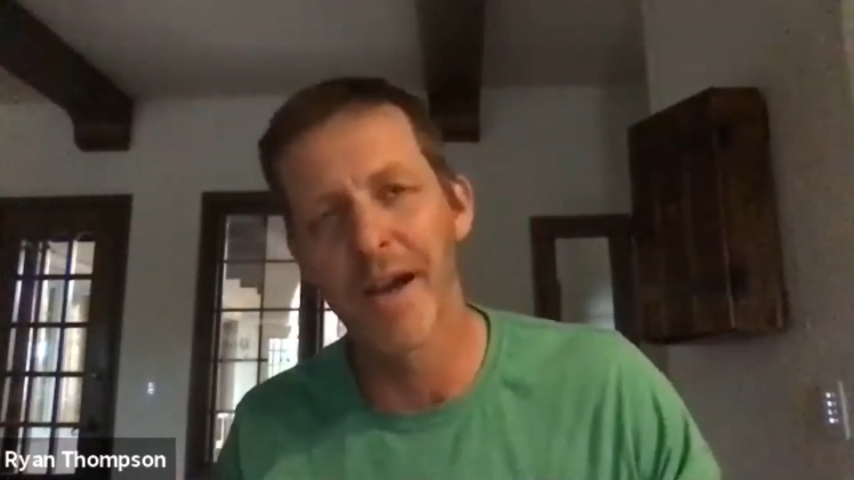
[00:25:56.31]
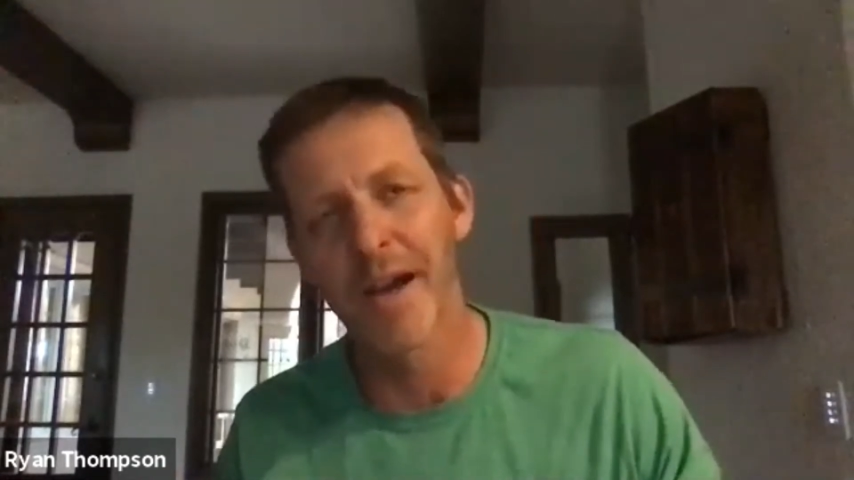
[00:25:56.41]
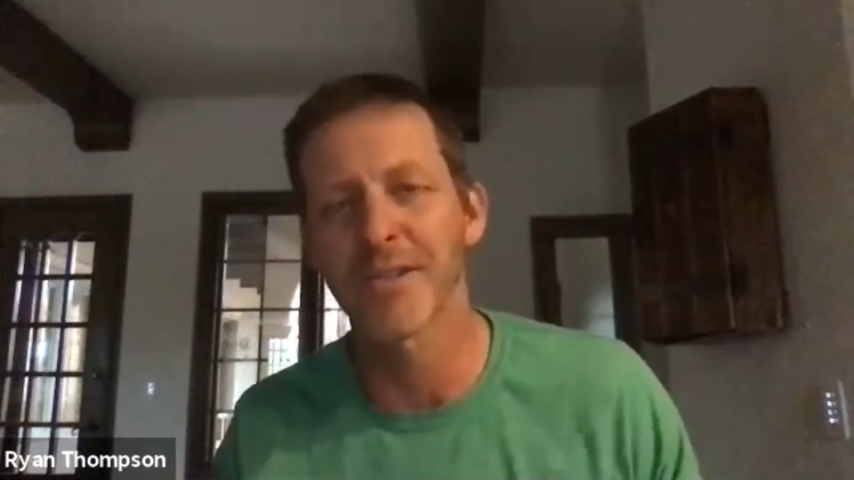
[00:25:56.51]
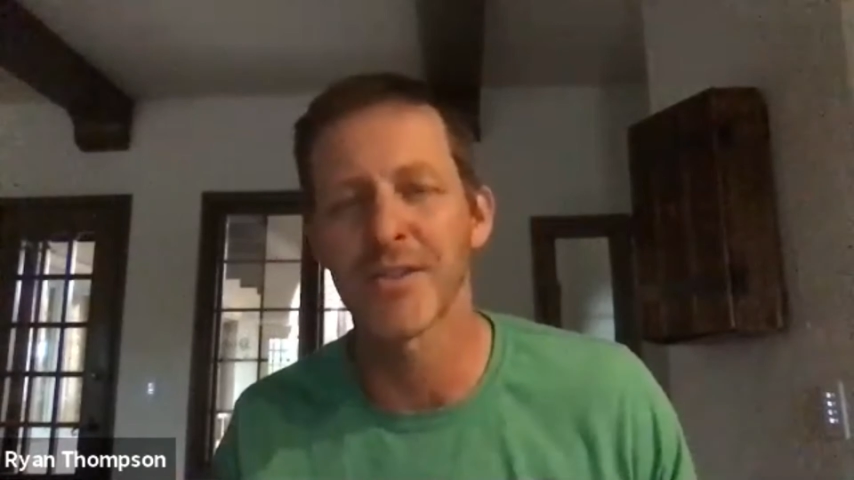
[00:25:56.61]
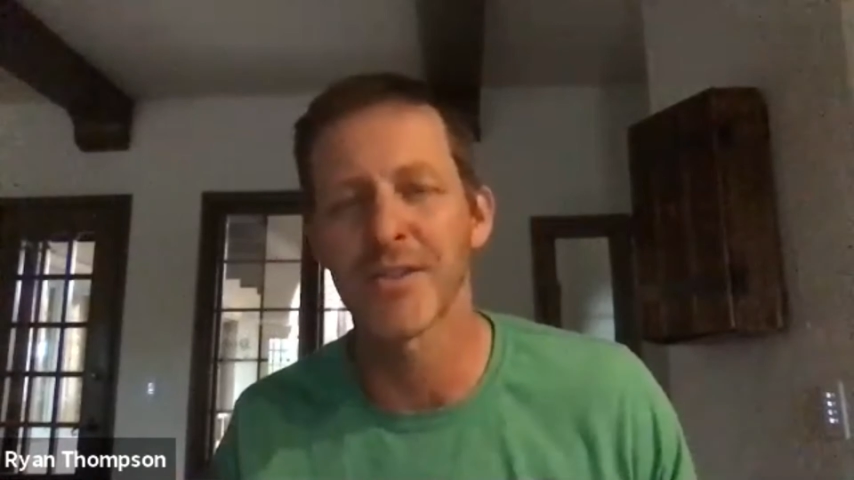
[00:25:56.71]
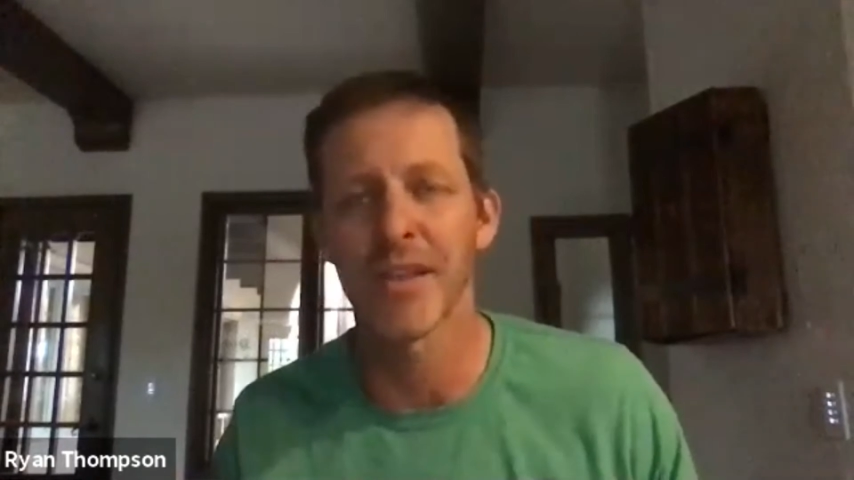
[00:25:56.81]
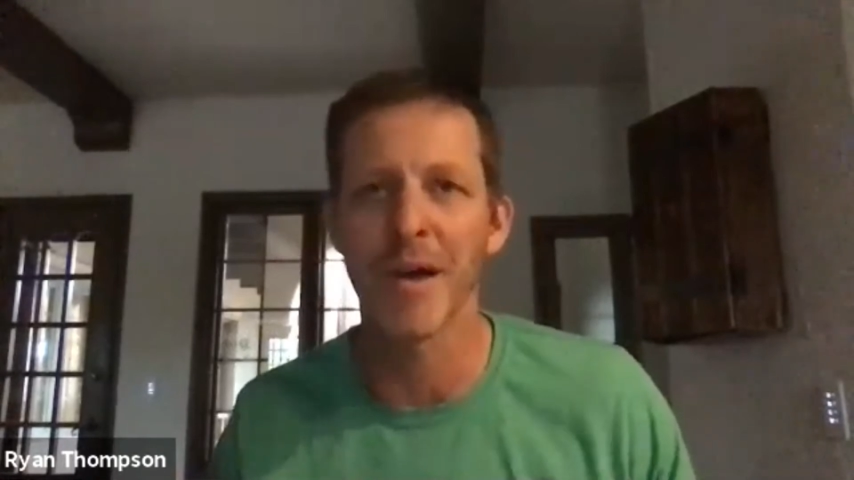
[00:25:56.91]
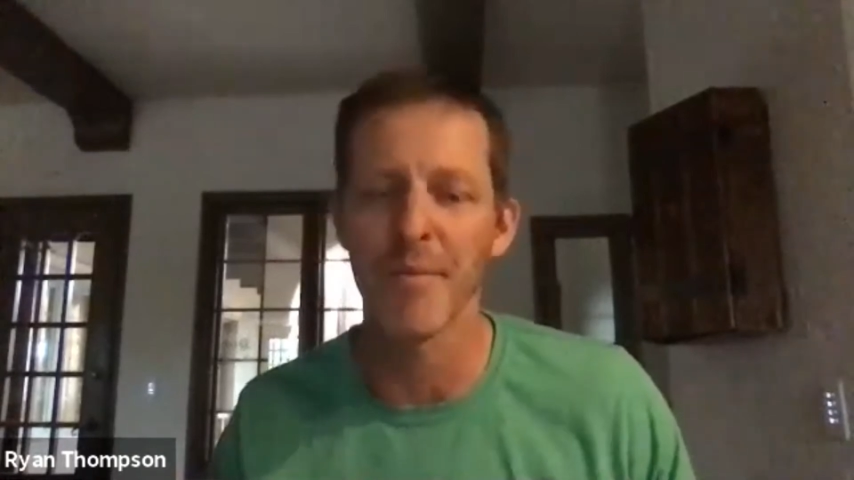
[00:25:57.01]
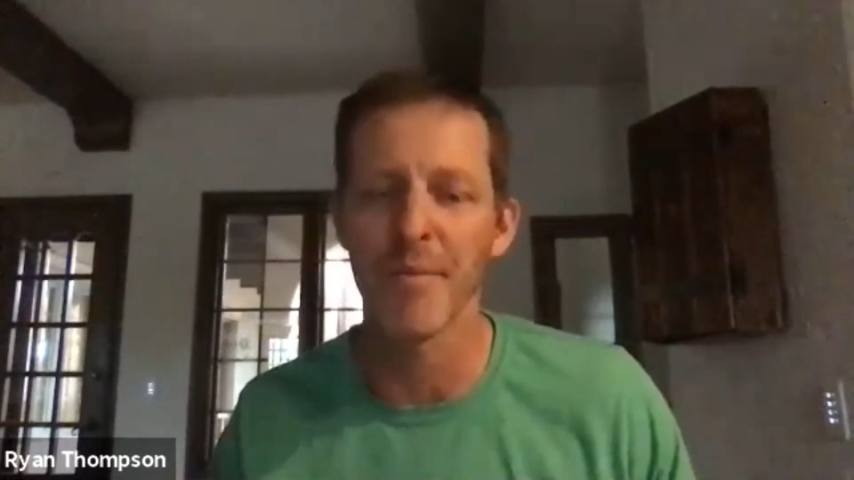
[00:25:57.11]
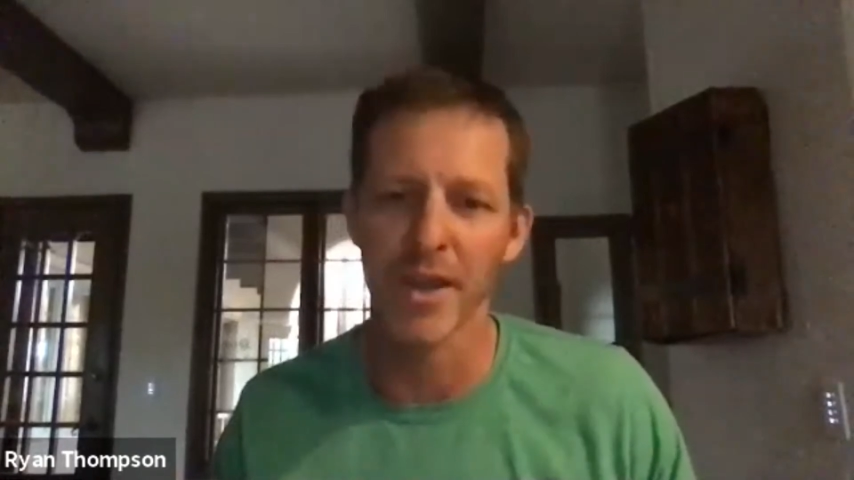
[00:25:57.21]
I could think
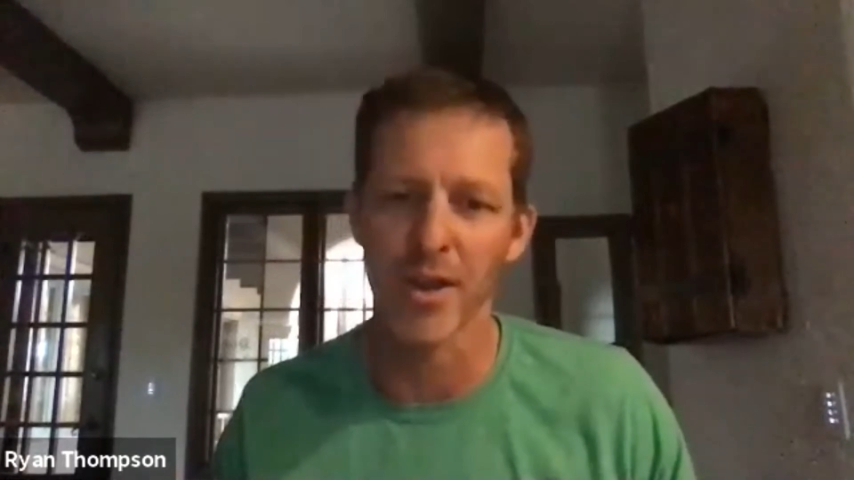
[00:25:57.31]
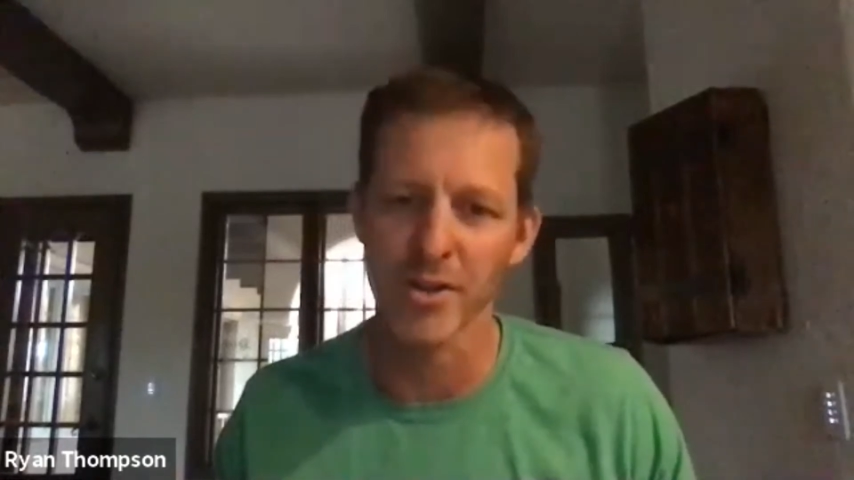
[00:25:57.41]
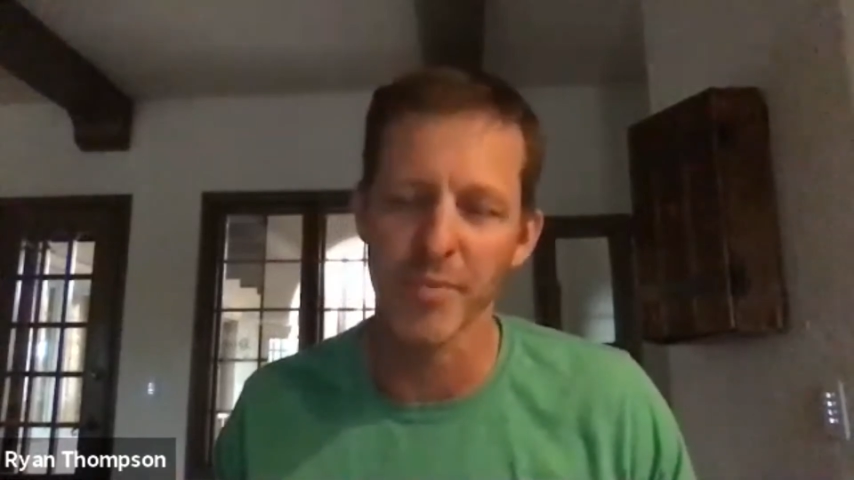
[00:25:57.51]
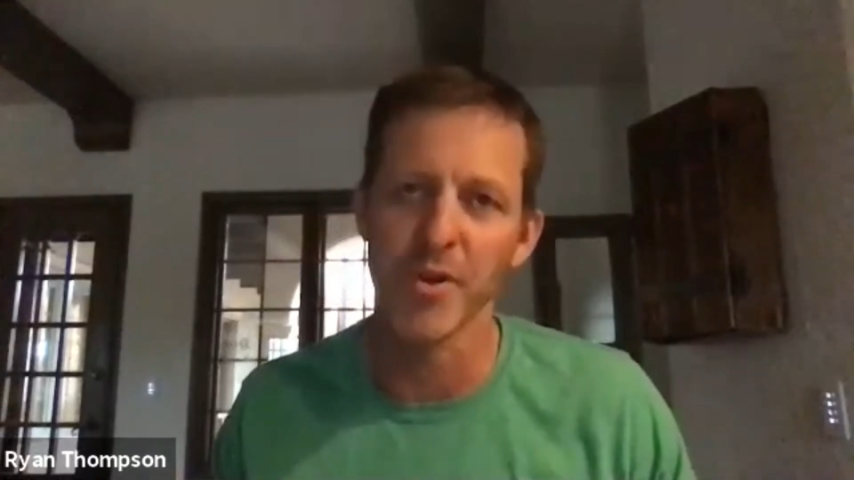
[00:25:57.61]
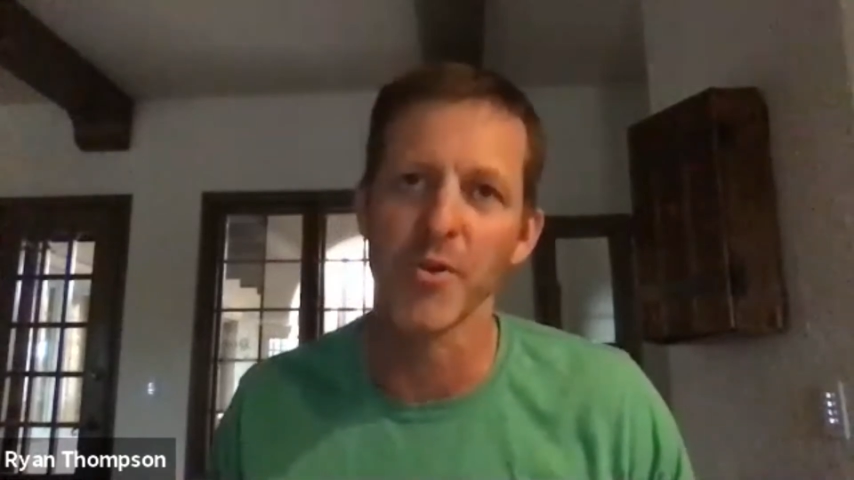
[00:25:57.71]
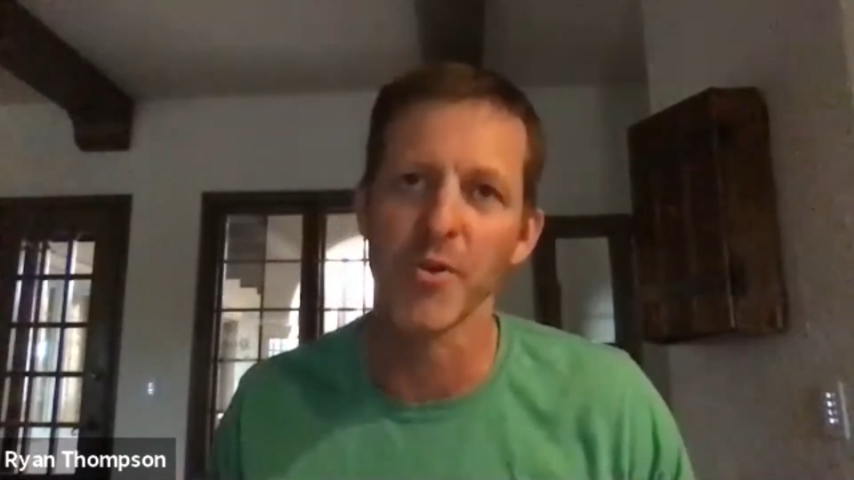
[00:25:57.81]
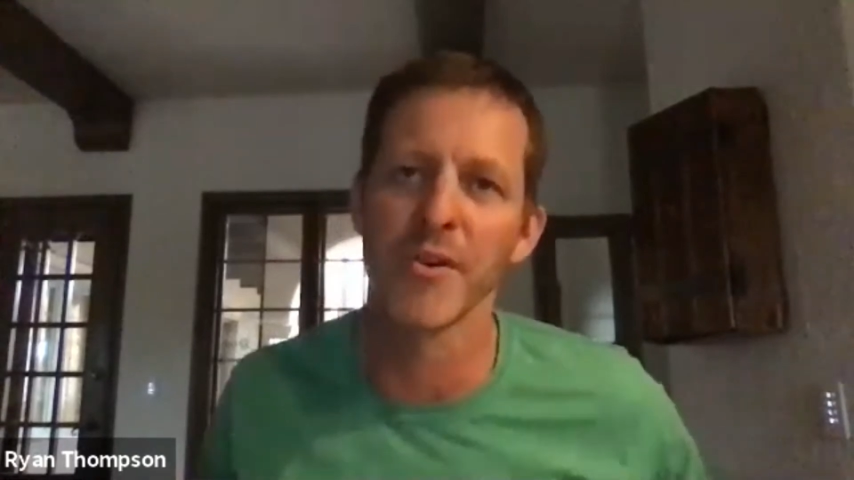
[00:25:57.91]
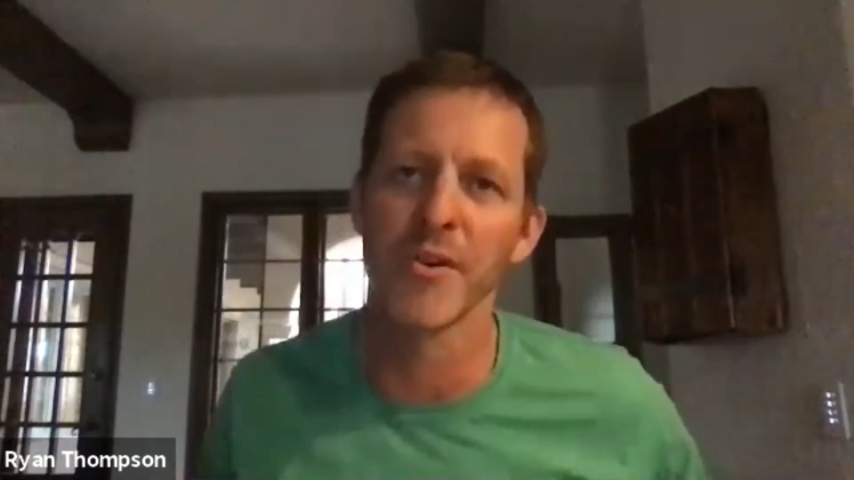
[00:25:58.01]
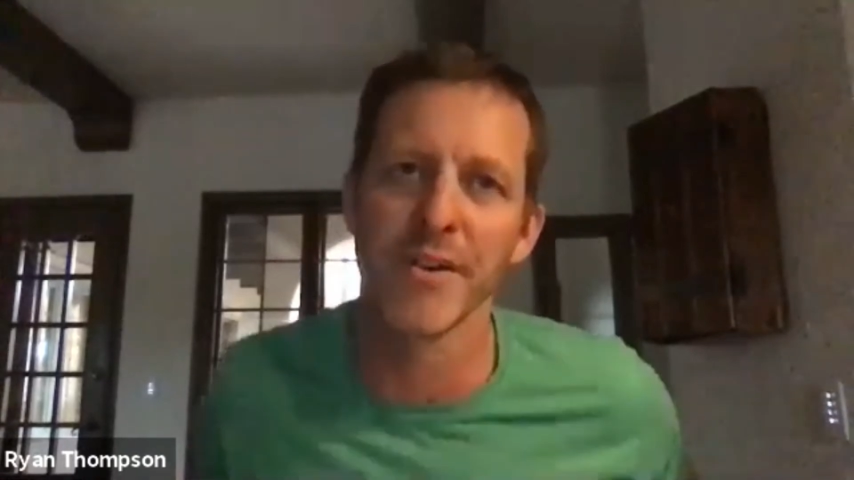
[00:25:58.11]
about being an entrepreneur.